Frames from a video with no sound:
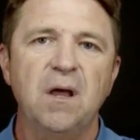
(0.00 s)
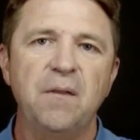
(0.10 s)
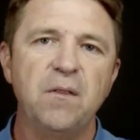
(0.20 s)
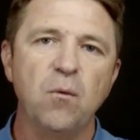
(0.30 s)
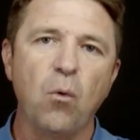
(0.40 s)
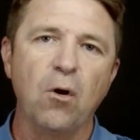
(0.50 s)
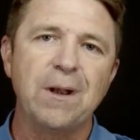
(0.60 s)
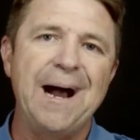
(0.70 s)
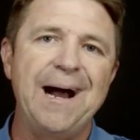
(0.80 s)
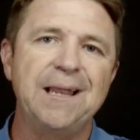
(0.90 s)
And then the
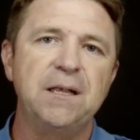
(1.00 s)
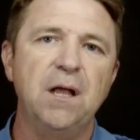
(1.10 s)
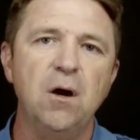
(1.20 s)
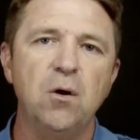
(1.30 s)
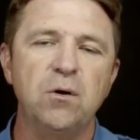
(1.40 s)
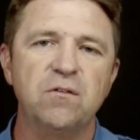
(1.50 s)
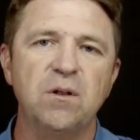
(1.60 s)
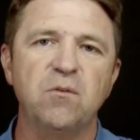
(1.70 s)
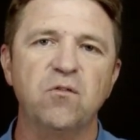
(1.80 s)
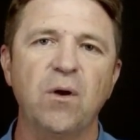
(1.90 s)
word I know is
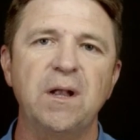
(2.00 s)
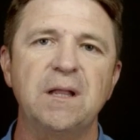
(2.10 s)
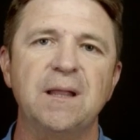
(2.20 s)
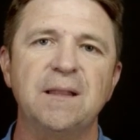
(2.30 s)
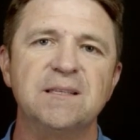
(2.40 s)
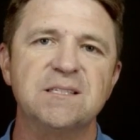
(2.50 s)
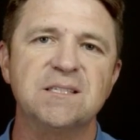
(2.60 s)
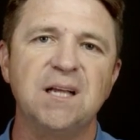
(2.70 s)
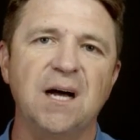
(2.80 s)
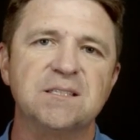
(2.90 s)
demonstrating that this is
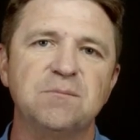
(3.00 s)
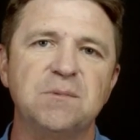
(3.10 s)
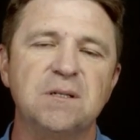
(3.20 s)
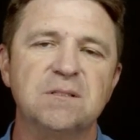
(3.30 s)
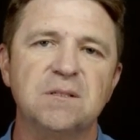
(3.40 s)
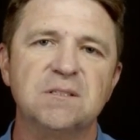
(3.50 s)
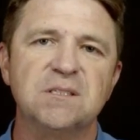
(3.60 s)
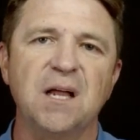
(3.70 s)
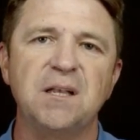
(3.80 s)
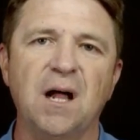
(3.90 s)
not some this is
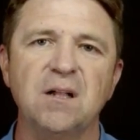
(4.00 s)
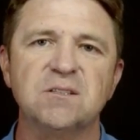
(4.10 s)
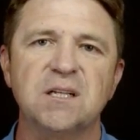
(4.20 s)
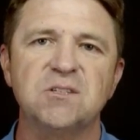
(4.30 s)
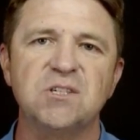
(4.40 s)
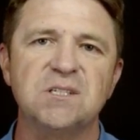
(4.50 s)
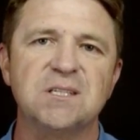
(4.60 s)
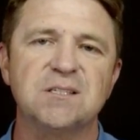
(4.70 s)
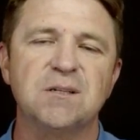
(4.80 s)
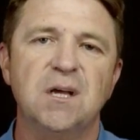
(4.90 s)
not knowledge that Jesus
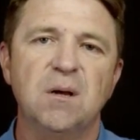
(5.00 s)
has